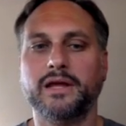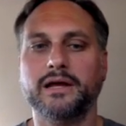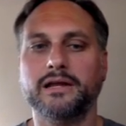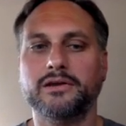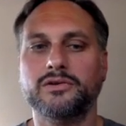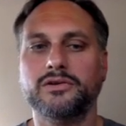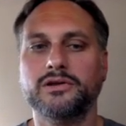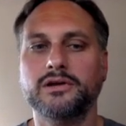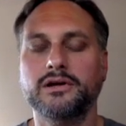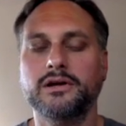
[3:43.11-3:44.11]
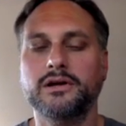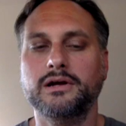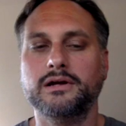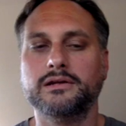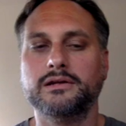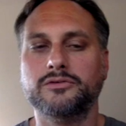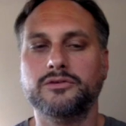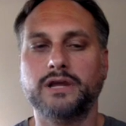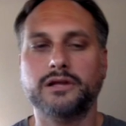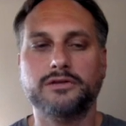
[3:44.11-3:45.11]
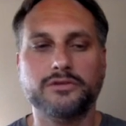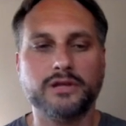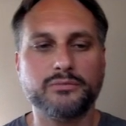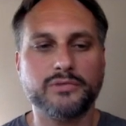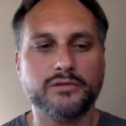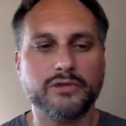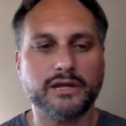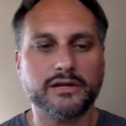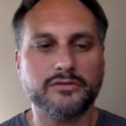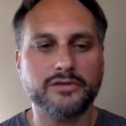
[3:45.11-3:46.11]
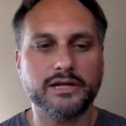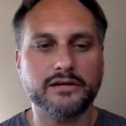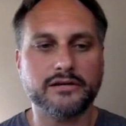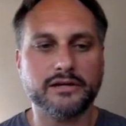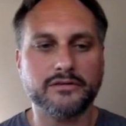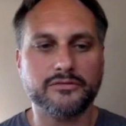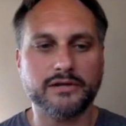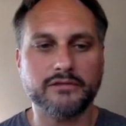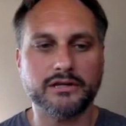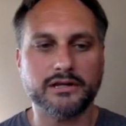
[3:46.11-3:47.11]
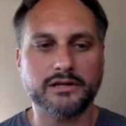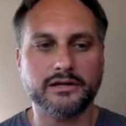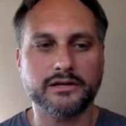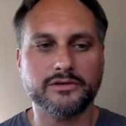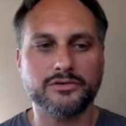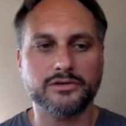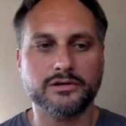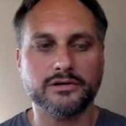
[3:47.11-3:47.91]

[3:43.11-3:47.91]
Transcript: And the second step that we can see here that is relevant then is